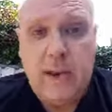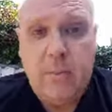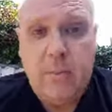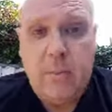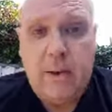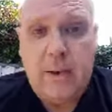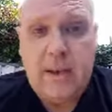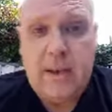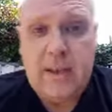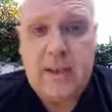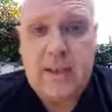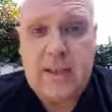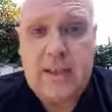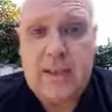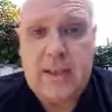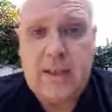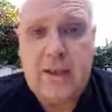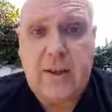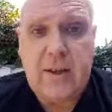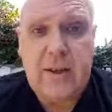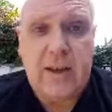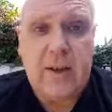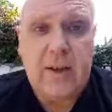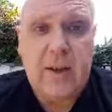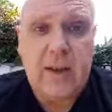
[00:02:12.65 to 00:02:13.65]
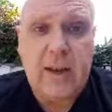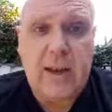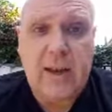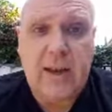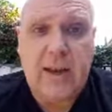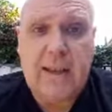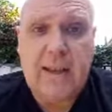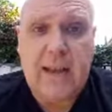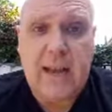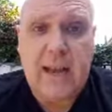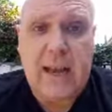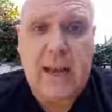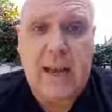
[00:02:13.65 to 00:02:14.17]
but certain
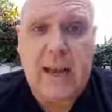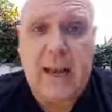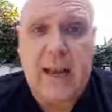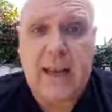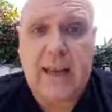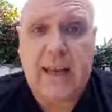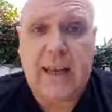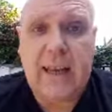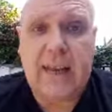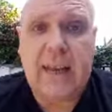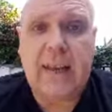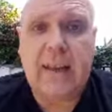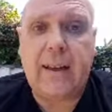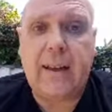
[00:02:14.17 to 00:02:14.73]
things hanging